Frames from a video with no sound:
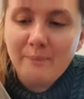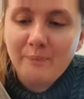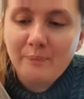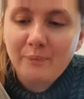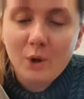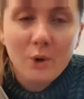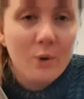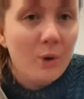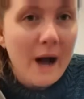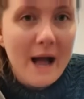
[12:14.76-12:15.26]

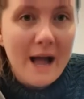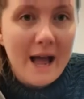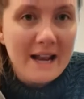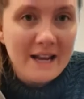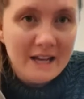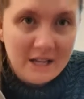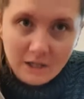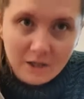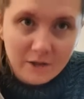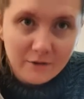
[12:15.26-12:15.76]
or
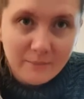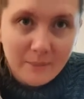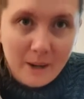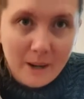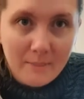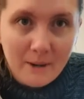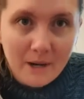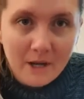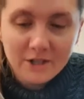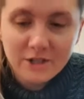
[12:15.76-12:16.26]
any of my
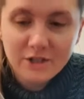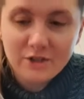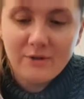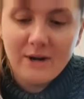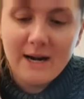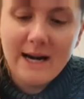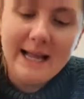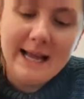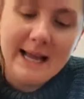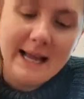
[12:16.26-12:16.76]
plants
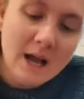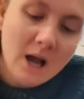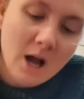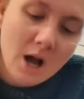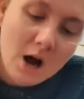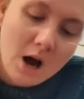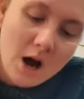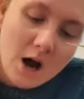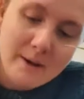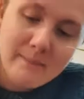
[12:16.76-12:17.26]
really,
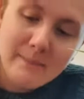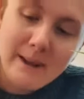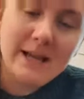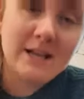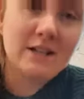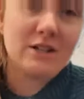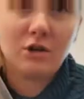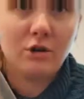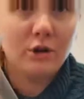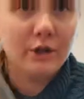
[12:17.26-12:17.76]
I make a
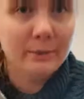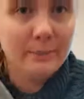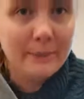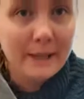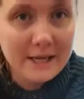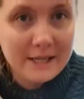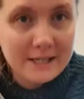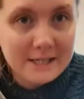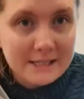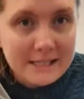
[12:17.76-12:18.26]
soil
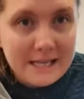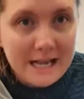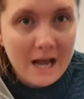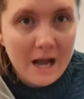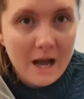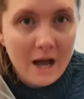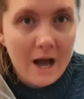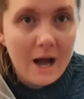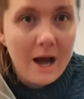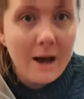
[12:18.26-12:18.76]
mix.
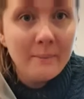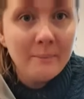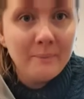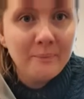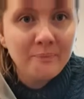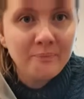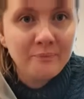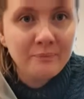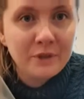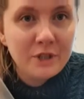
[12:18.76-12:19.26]

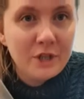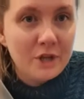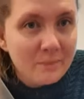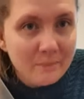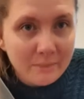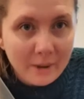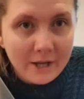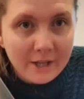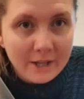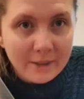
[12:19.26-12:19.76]
You can
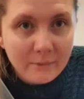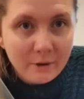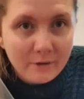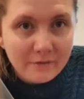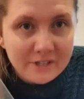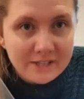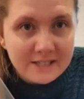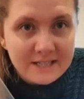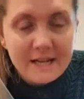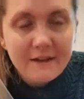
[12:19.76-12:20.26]
buy them
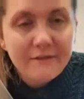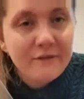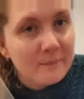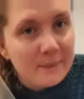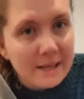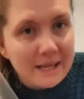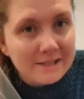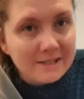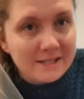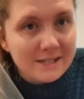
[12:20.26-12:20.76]
obviously from
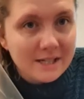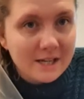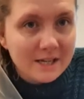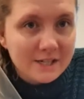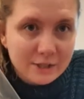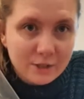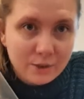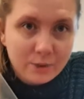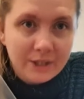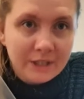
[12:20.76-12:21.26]
places like
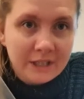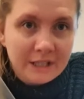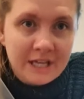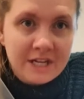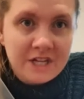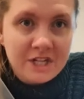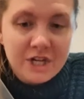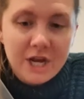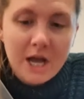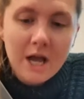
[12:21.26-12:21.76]
Soil
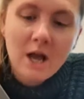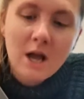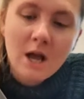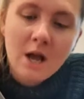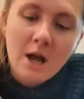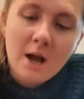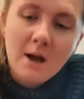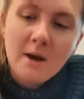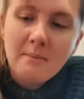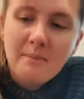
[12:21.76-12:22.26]
Ninja,
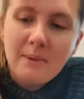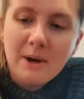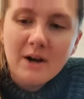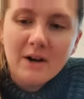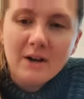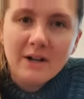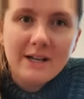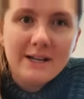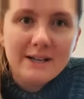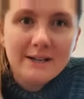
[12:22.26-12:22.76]

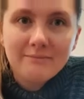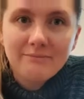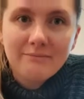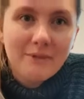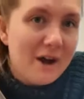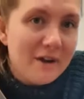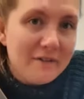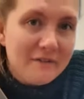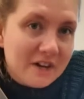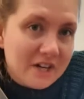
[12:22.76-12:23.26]
but I
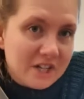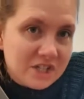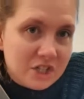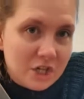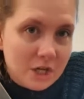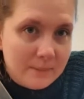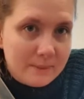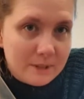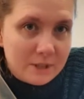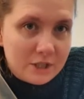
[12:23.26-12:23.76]
find it's
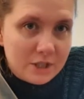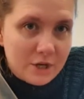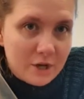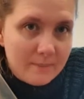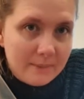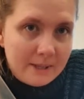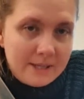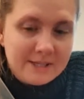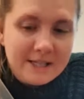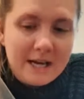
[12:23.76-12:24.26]
cheaper to do it
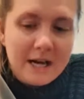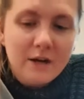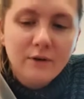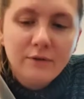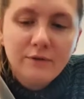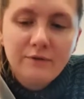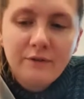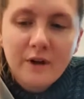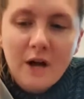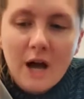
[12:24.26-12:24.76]

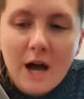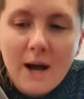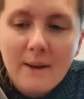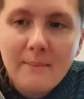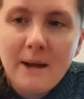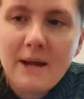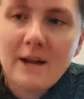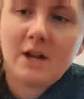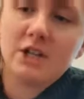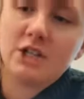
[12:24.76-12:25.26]
myself,
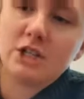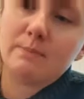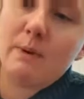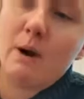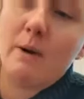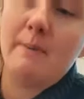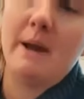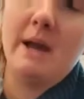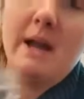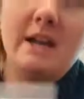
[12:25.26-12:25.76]
and I just pop
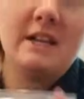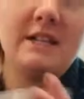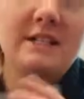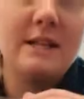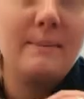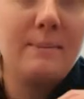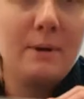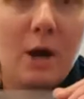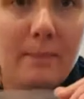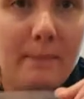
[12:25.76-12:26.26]
it in a
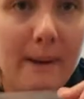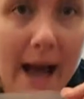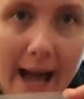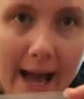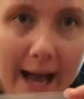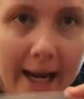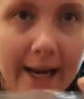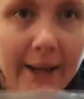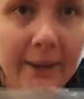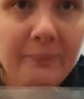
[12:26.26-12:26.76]
Ziploc
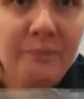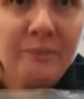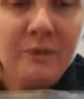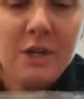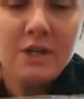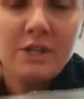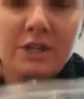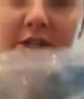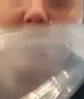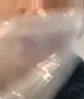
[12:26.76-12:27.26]
bag.
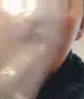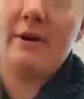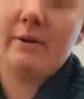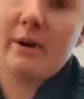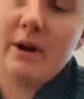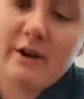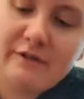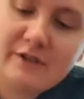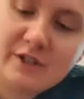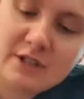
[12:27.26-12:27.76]
So
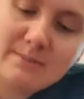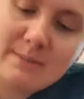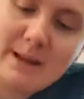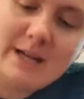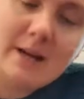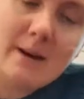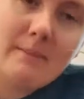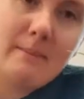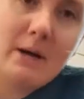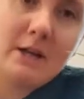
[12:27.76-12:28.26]
I've just made
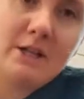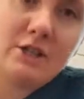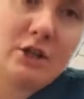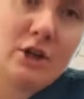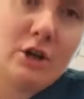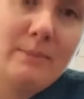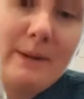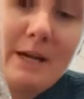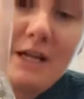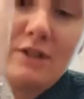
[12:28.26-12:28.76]
up my soil
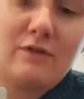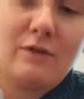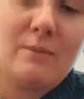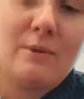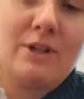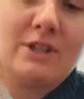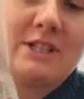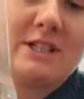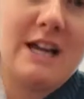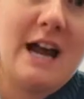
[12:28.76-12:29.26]
mix for
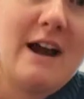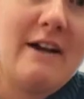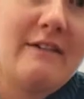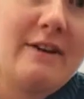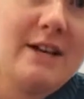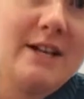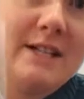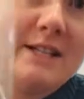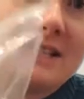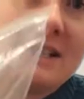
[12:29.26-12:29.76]

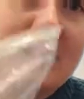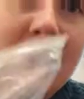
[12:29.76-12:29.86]
Monsteras.